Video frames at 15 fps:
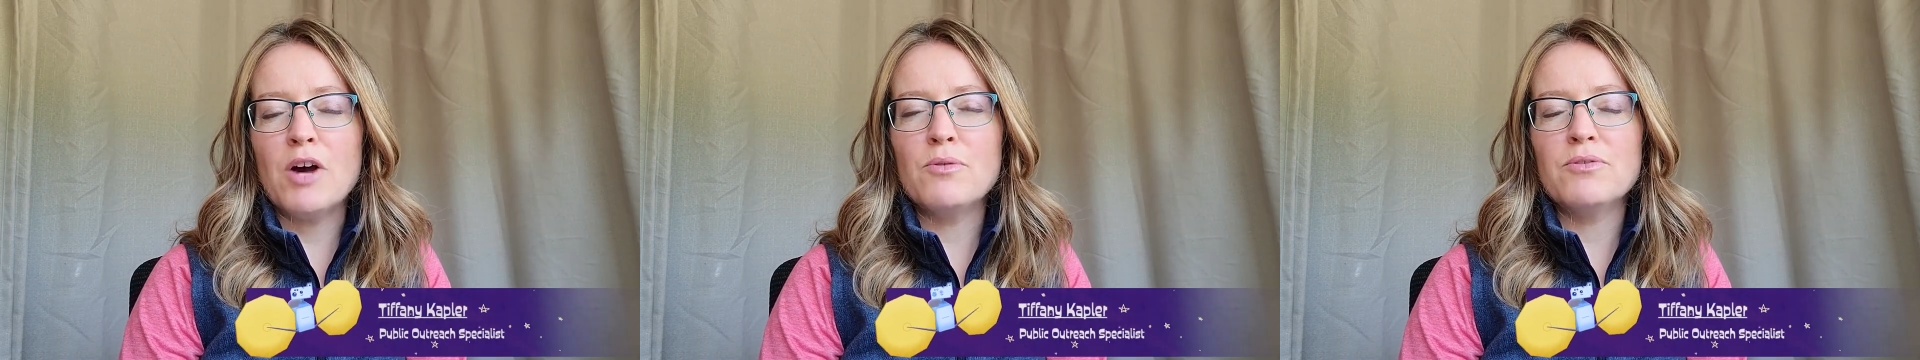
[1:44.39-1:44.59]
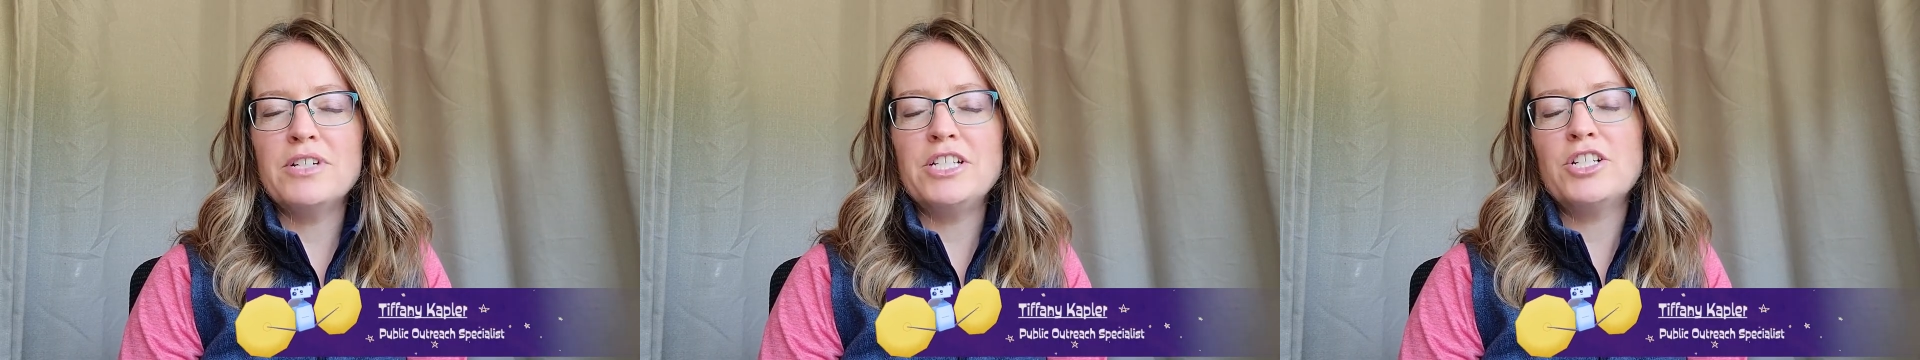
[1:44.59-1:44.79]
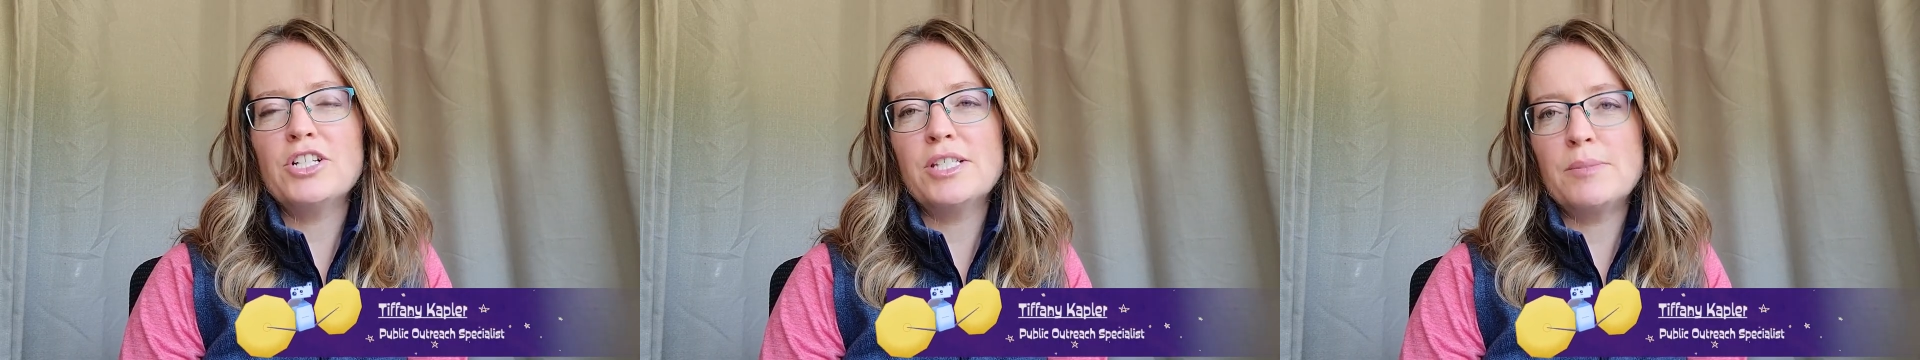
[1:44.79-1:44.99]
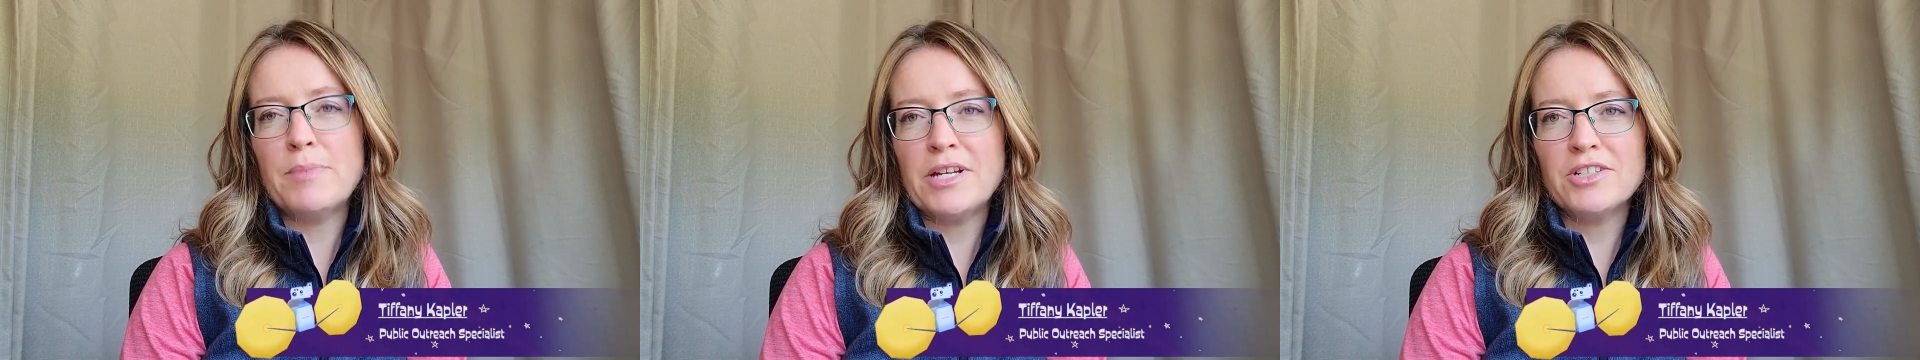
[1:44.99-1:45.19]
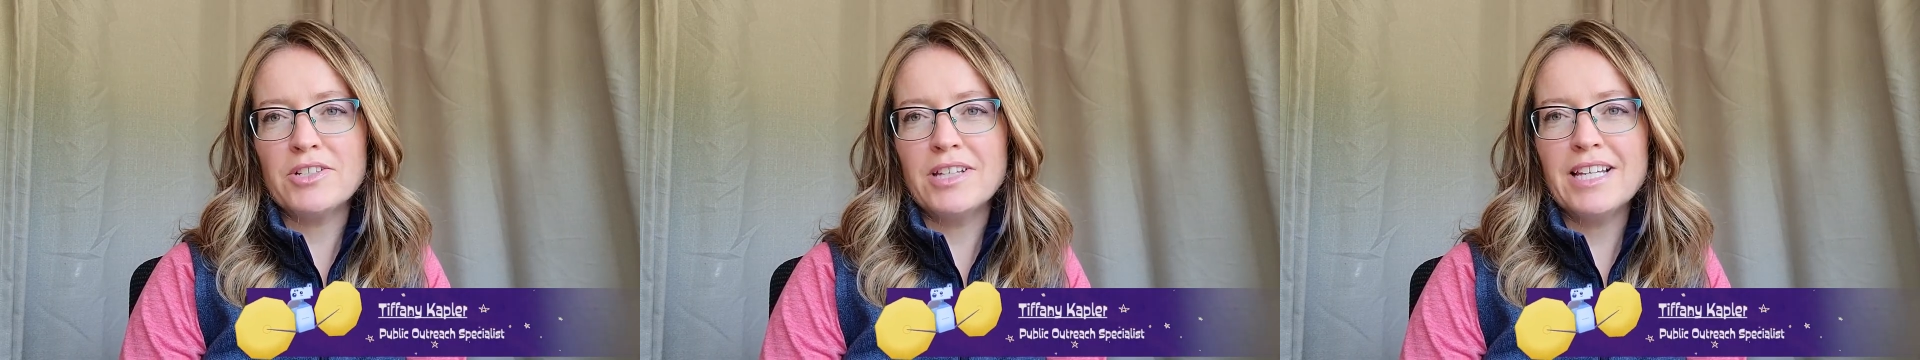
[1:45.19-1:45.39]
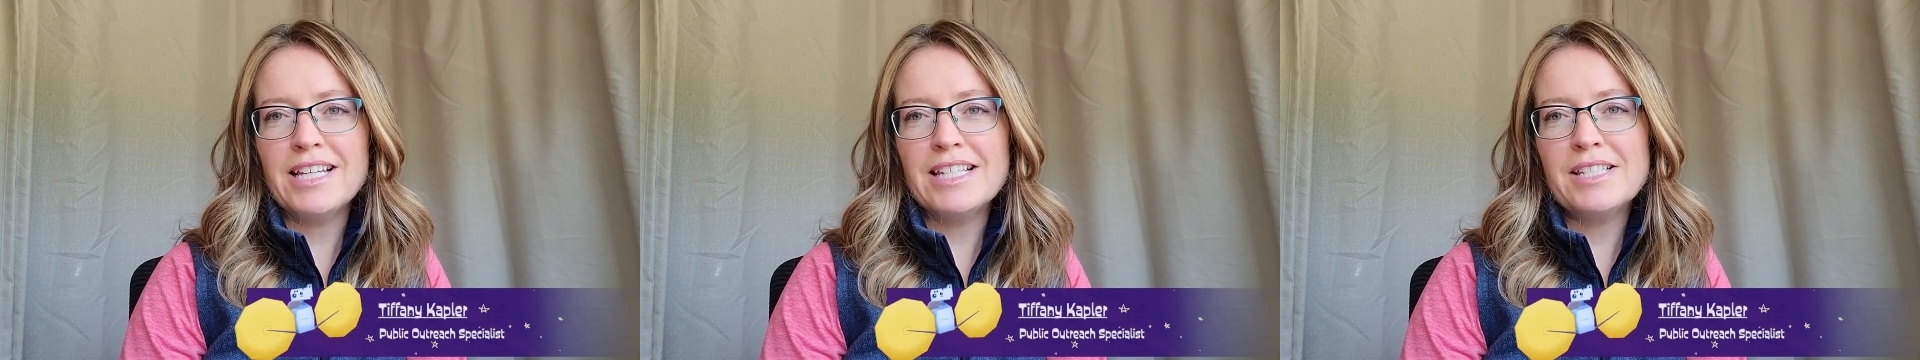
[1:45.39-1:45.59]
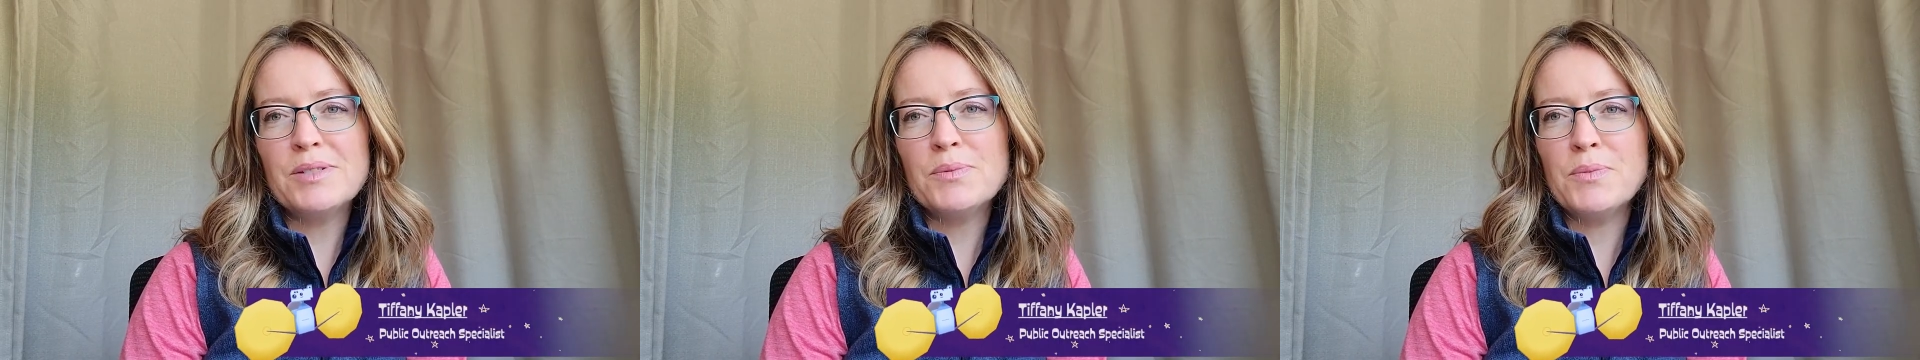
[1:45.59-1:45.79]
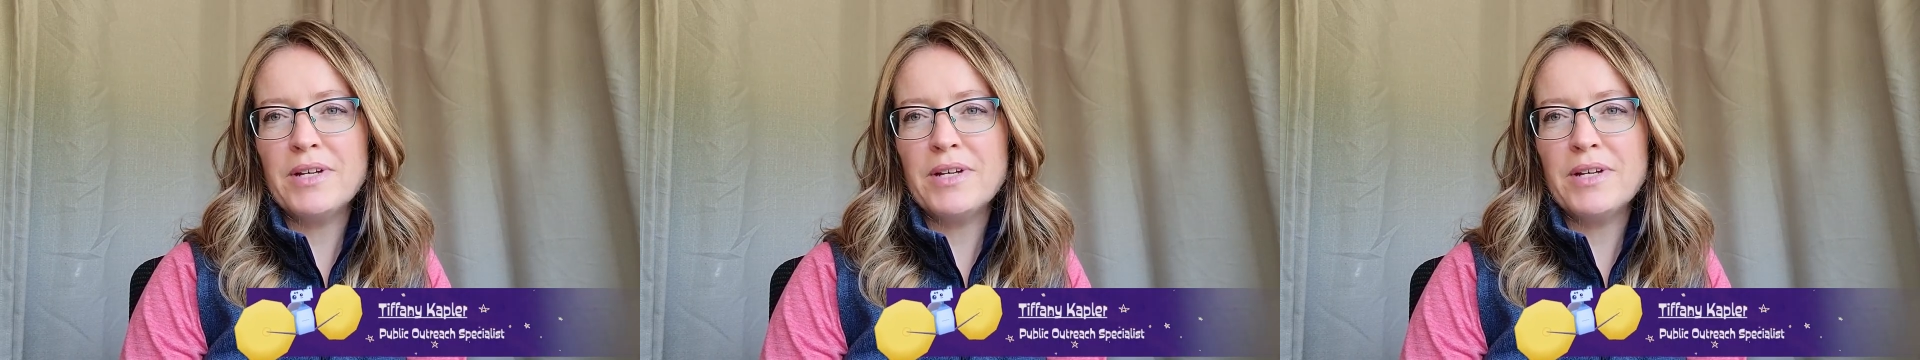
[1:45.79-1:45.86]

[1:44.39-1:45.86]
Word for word: outreach specialist